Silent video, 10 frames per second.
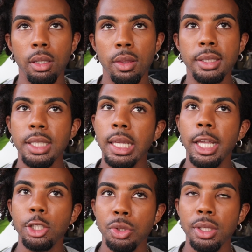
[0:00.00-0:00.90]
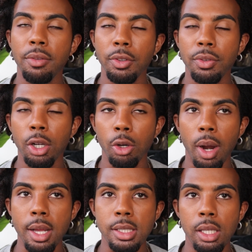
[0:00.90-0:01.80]
that's like entry-level Virgo
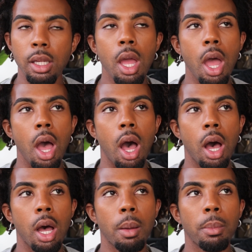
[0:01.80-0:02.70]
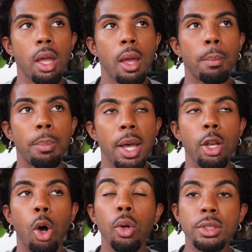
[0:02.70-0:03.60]
rising.
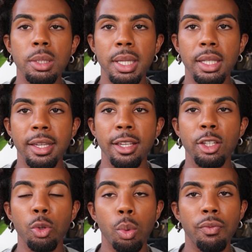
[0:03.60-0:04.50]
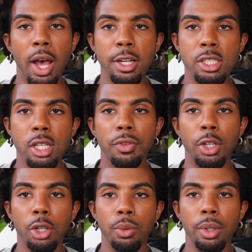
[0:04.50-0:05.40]
But ultimately, you will find yourself
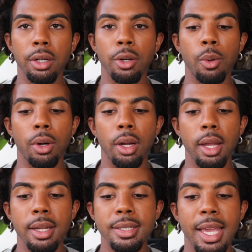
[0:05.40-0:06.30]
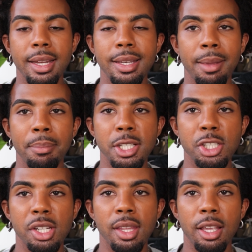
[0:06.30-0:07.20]
in a career or in a day-to-day
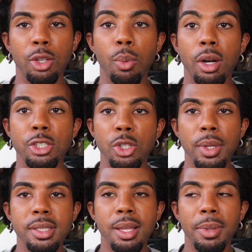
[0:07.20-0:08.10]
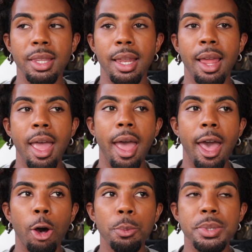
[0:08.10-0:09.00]
mission that you are doing something that
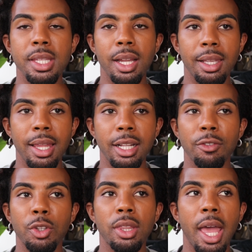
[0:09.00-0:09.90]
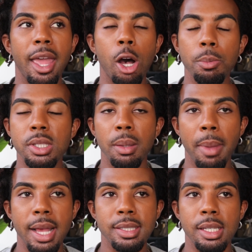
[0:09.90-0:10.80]
helps the collective, that helps the
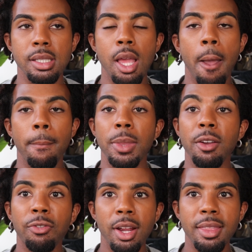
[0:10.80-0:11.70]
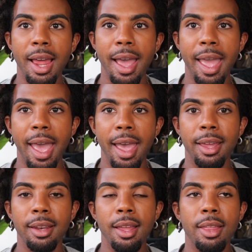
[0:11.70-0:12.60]
masses. The friend that I had